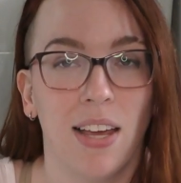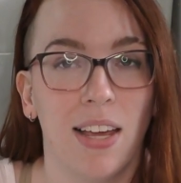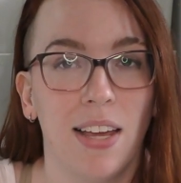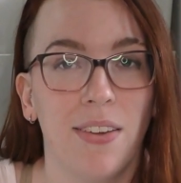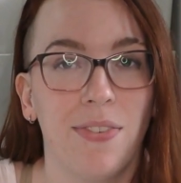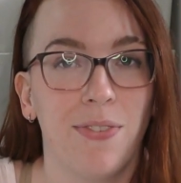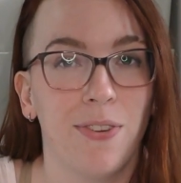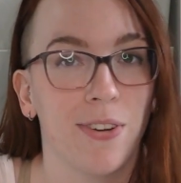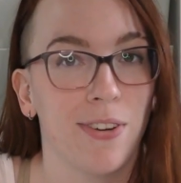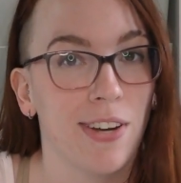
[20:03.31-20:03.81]

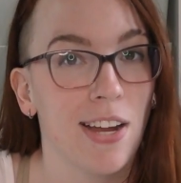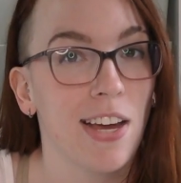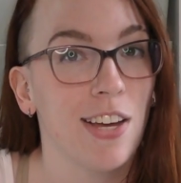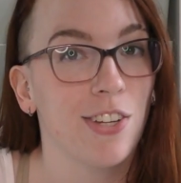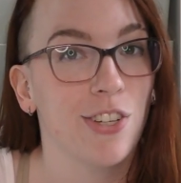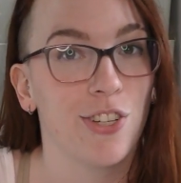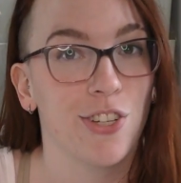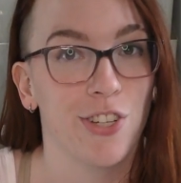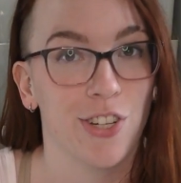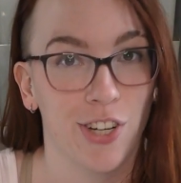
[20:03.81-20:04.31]
If you're
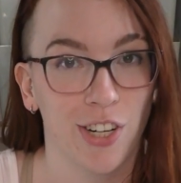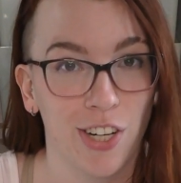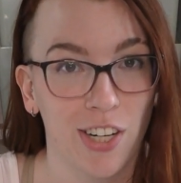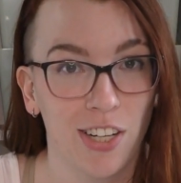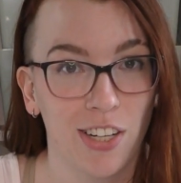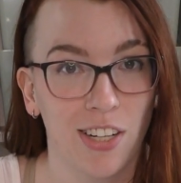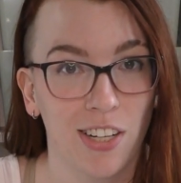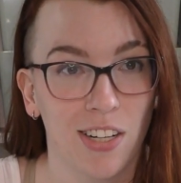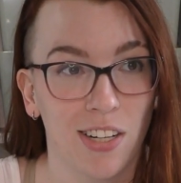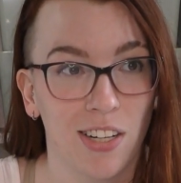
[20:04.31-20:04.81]
not
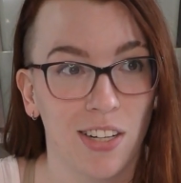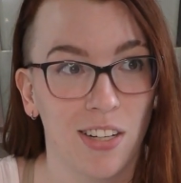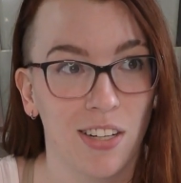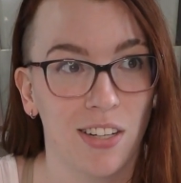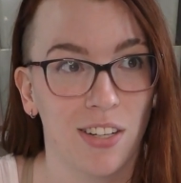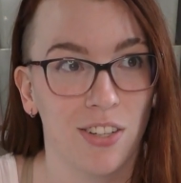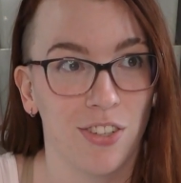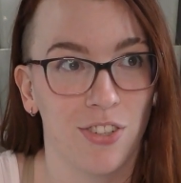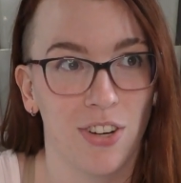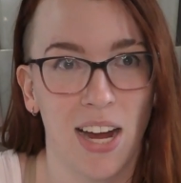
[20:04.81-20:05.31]
sure,
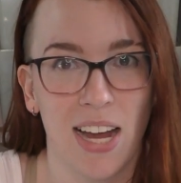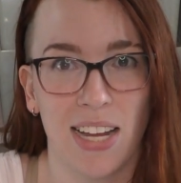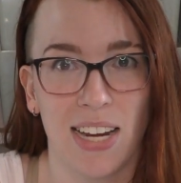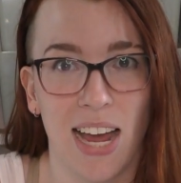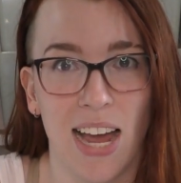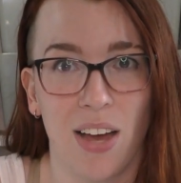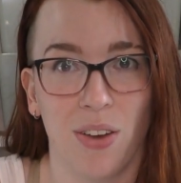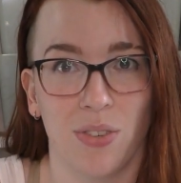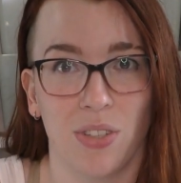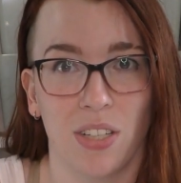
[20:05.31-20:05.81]
try it
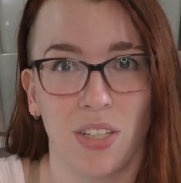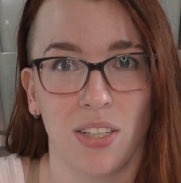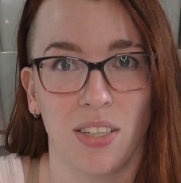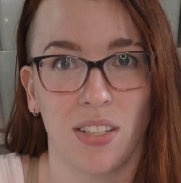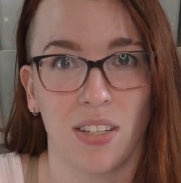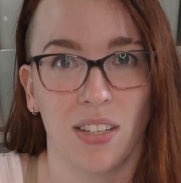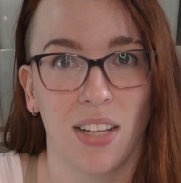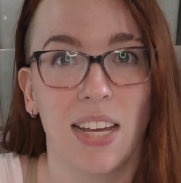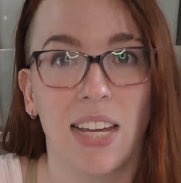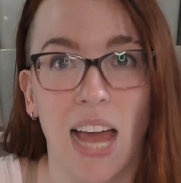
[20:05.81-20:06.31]
out.
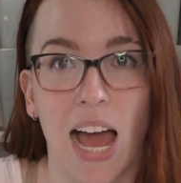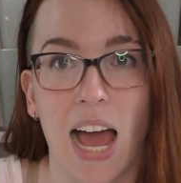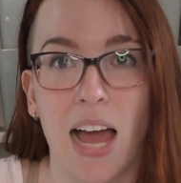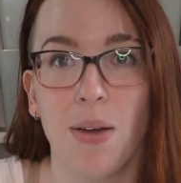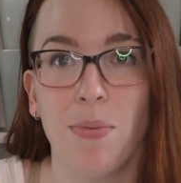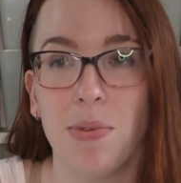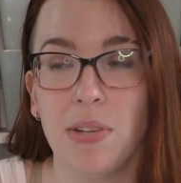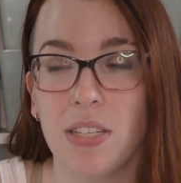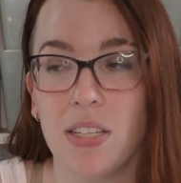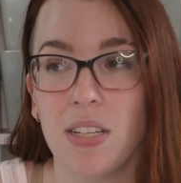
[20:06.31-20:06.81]
Like,
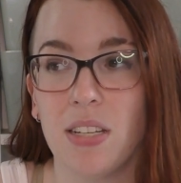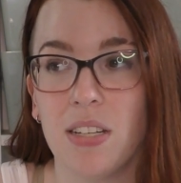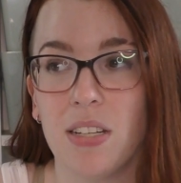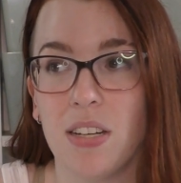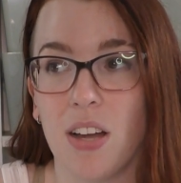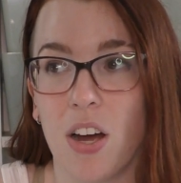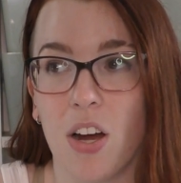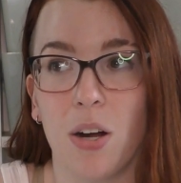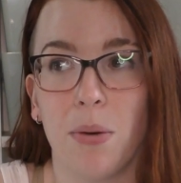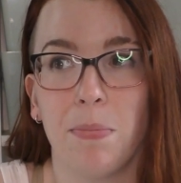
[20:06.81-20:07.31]
I was
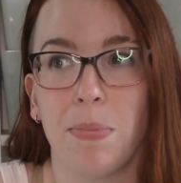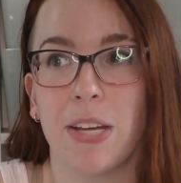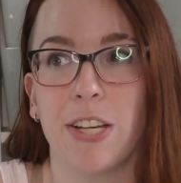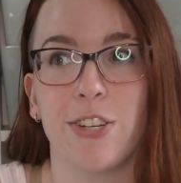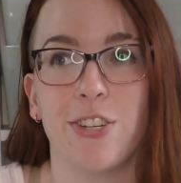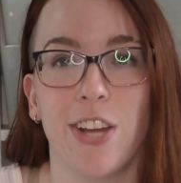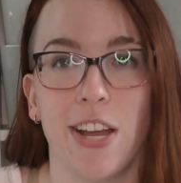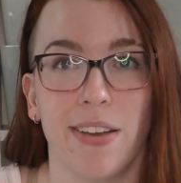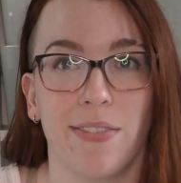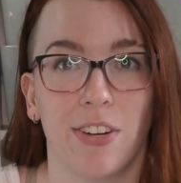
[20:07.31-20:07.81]
an armpit
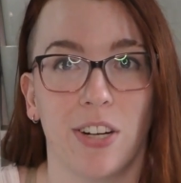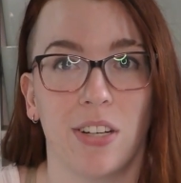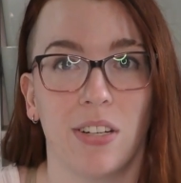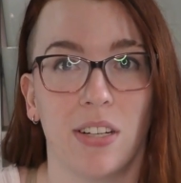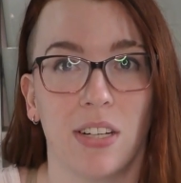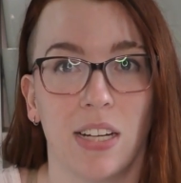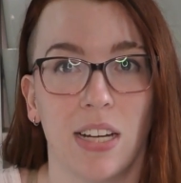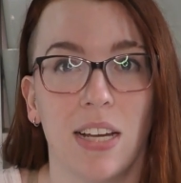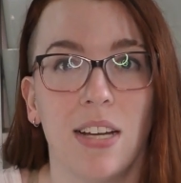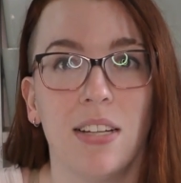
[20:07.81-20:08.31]
shaver
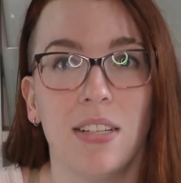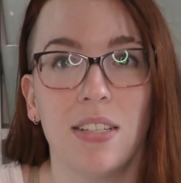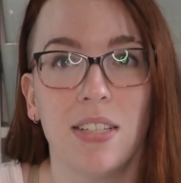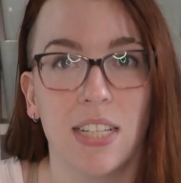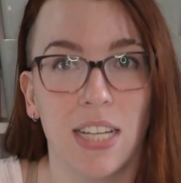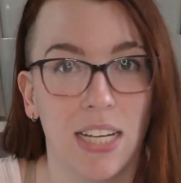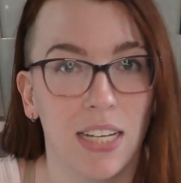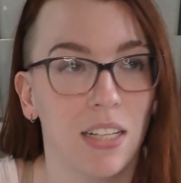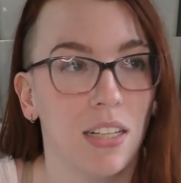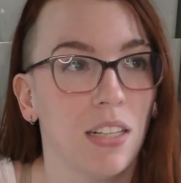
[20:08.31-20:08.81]

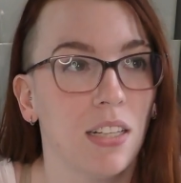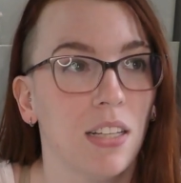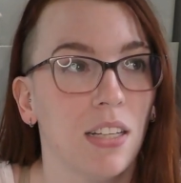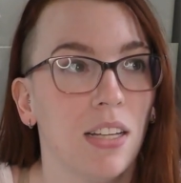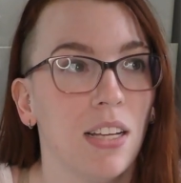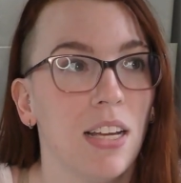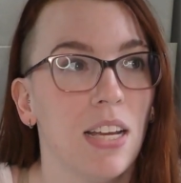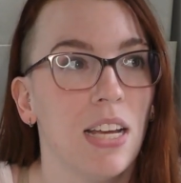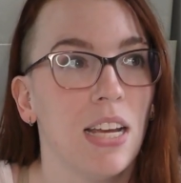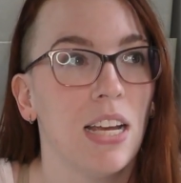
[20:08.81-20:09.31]

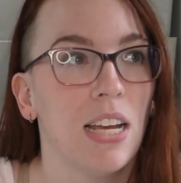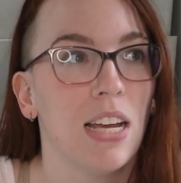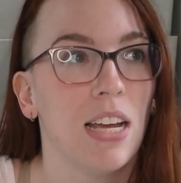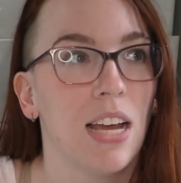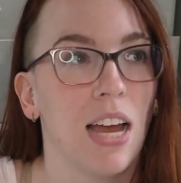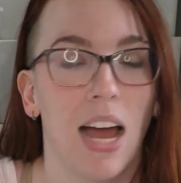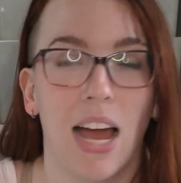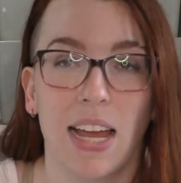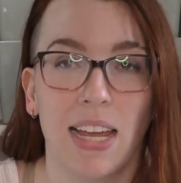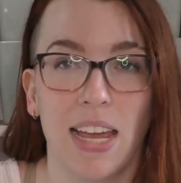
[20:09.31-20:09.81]
until
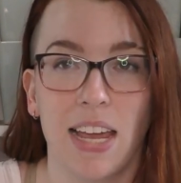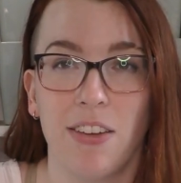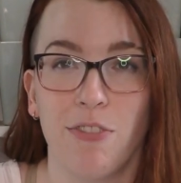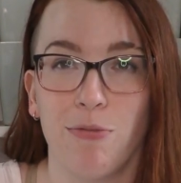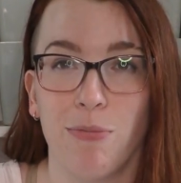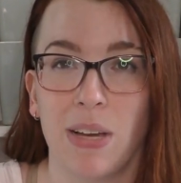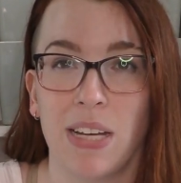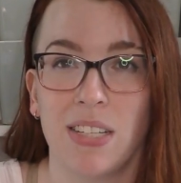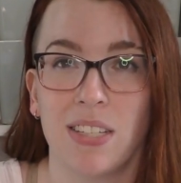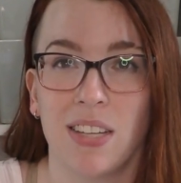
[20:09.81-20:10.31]
I gave
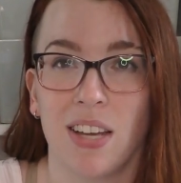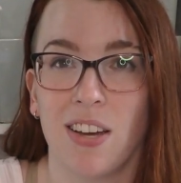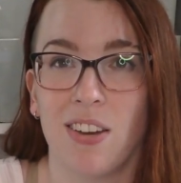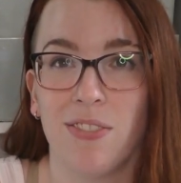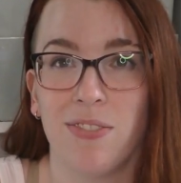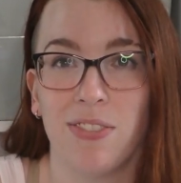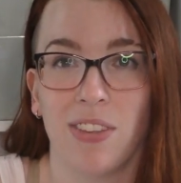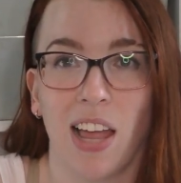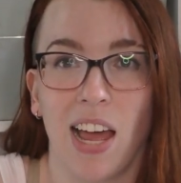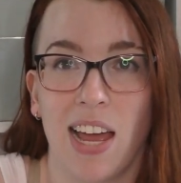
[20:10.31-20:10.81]

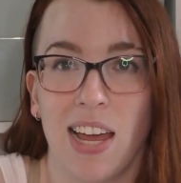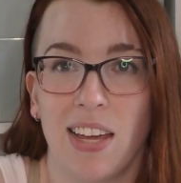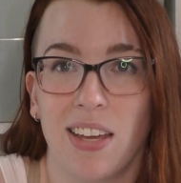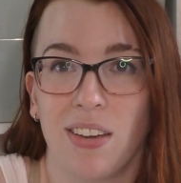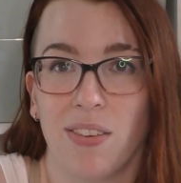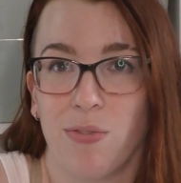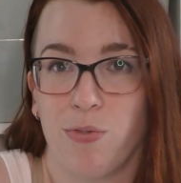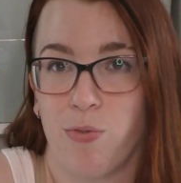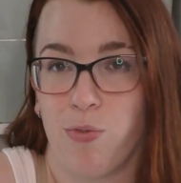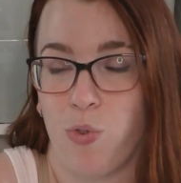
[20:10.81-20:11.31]
myself
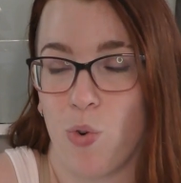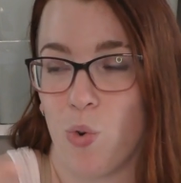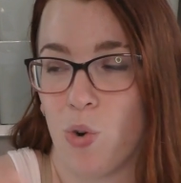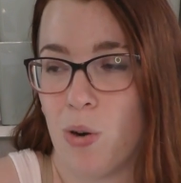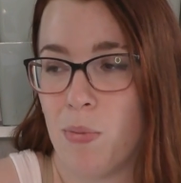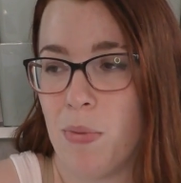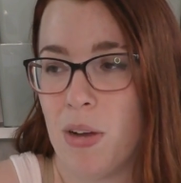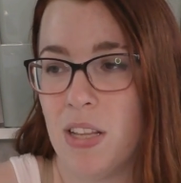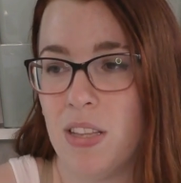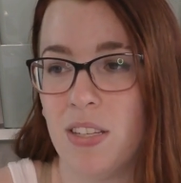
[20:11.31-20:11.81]
like
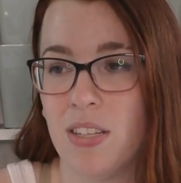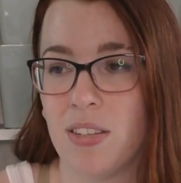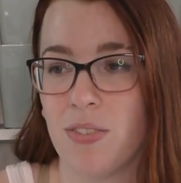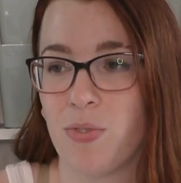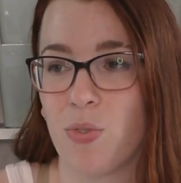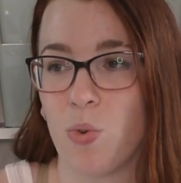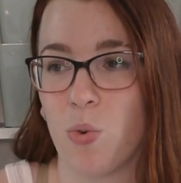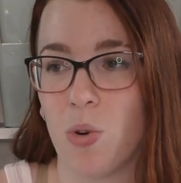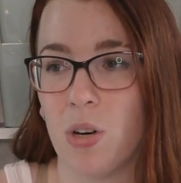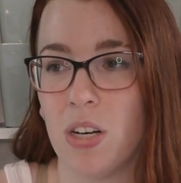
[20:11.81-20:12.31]
4 months
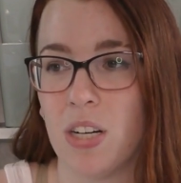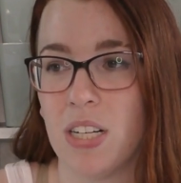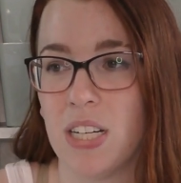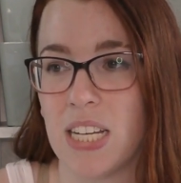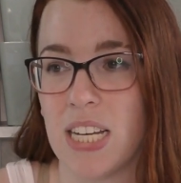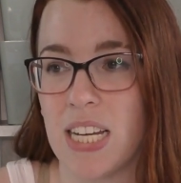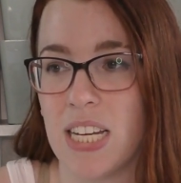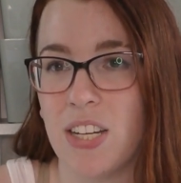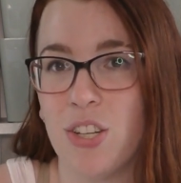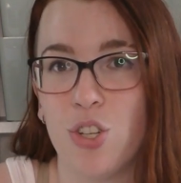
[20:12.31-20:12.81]
of
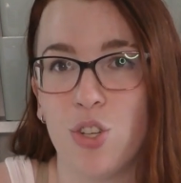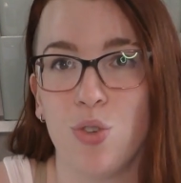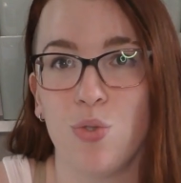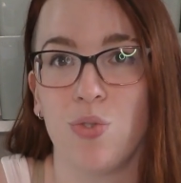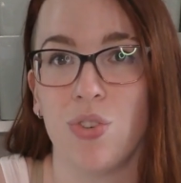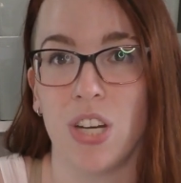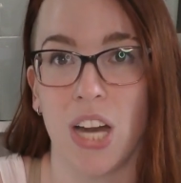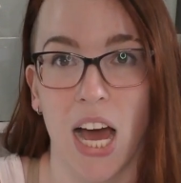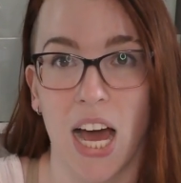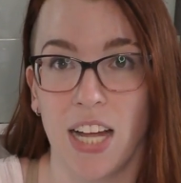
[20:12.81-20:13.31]
quarantine to
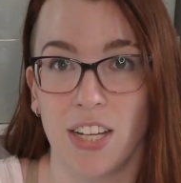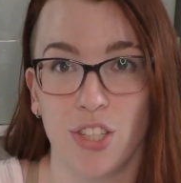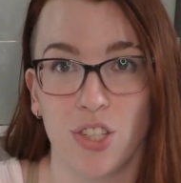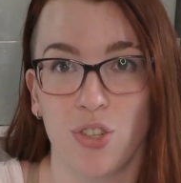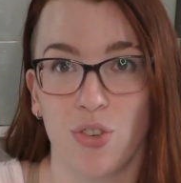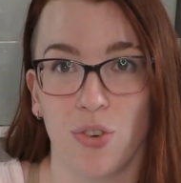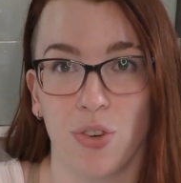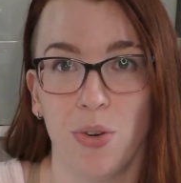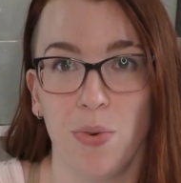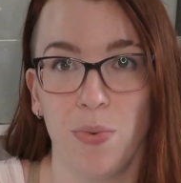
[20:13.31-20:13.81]
not
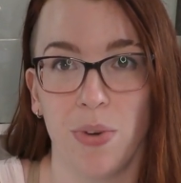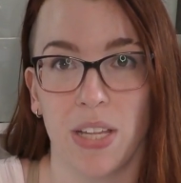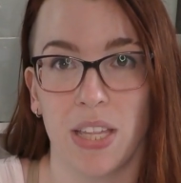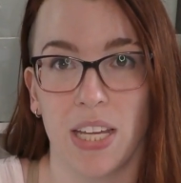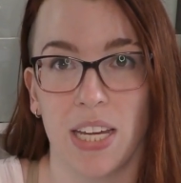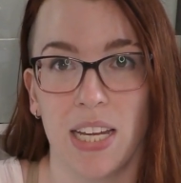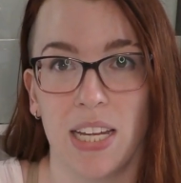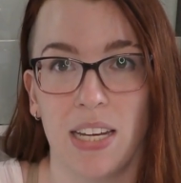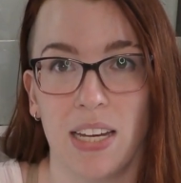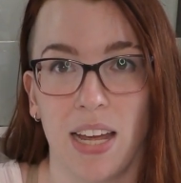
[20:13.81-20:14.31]
screw with
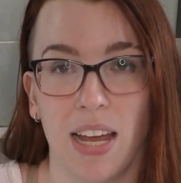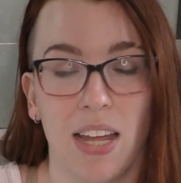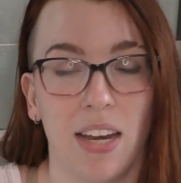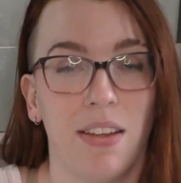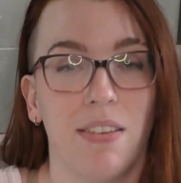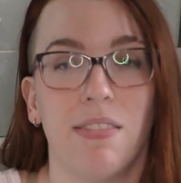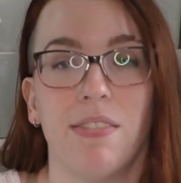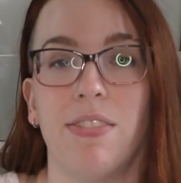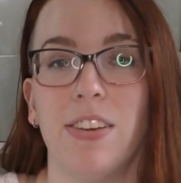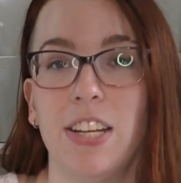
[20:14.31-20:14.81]
it. And
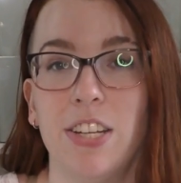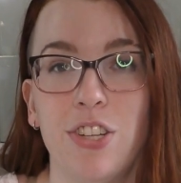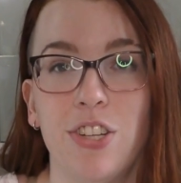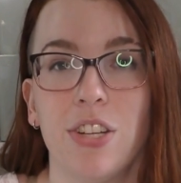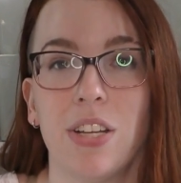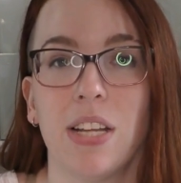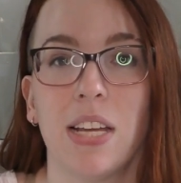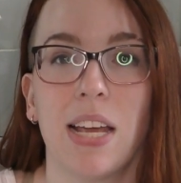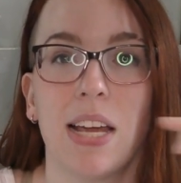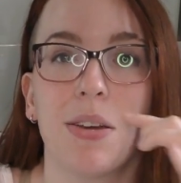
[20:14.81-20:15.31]

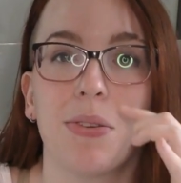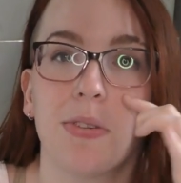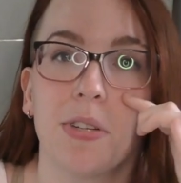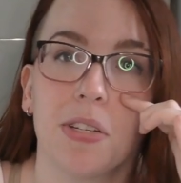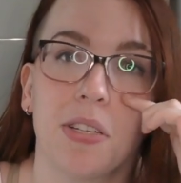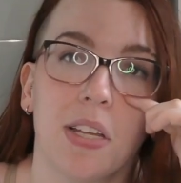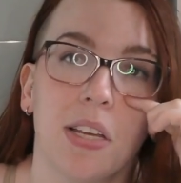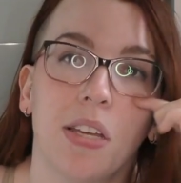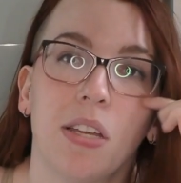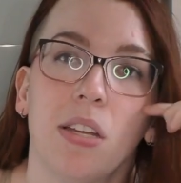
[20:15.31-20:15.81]
eventually I was
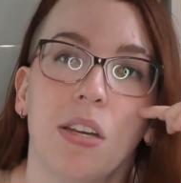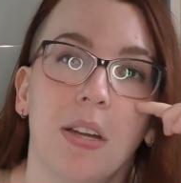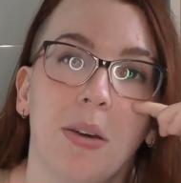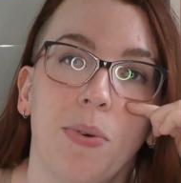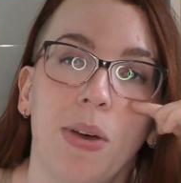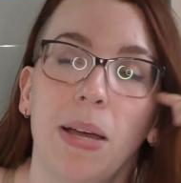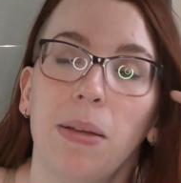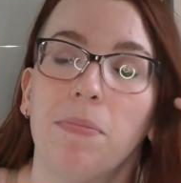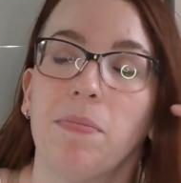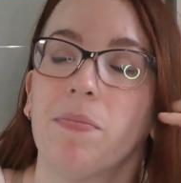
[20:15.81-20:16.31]
just like, you know
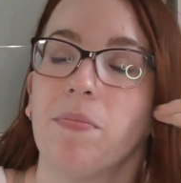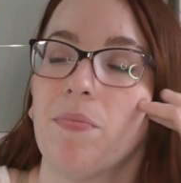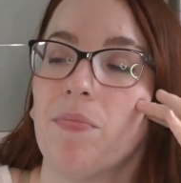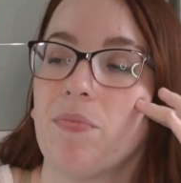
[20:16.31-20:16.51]
what?